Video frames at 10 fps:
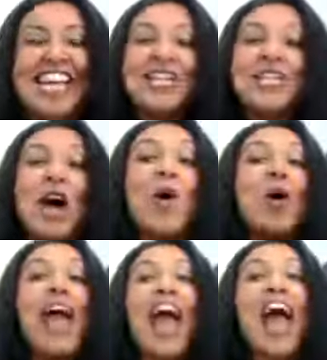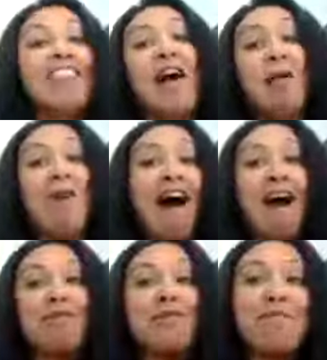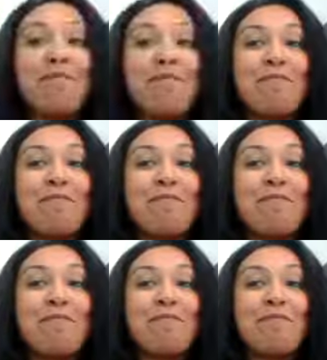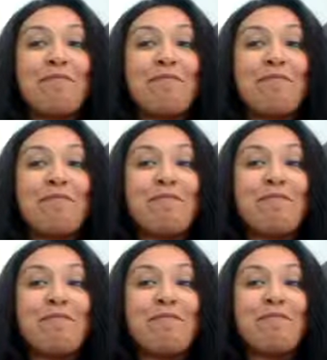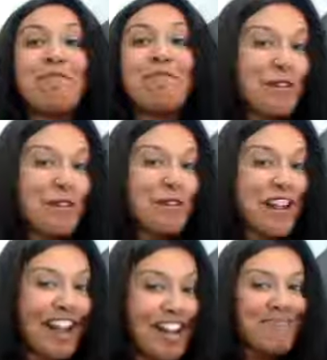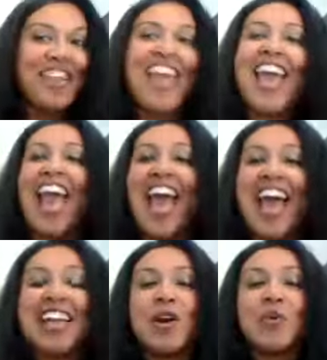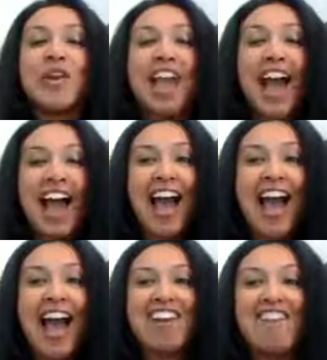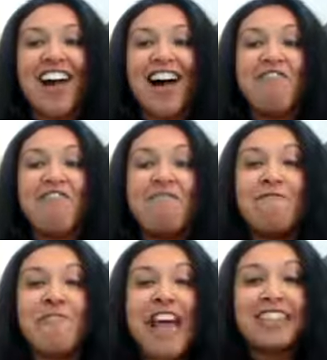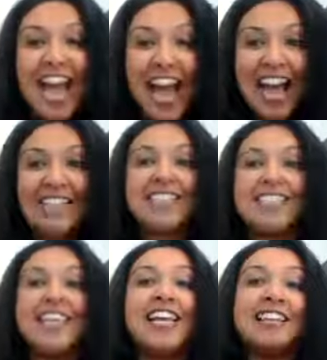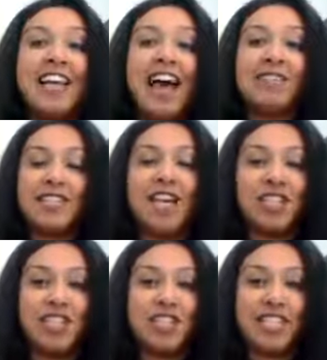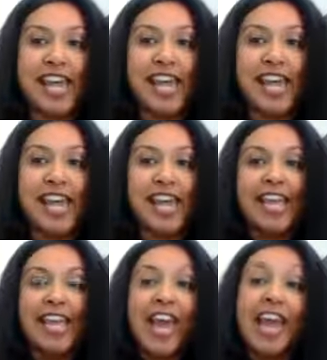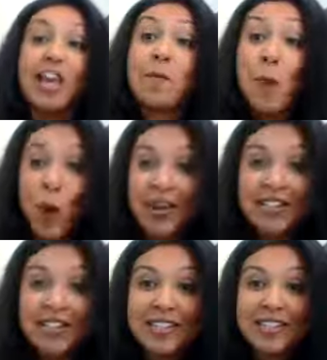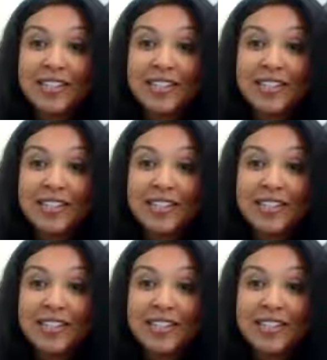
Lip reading: So hello, moms from MomsPumpHere. This is Priya, and we have a fantastic live discussion today, an important live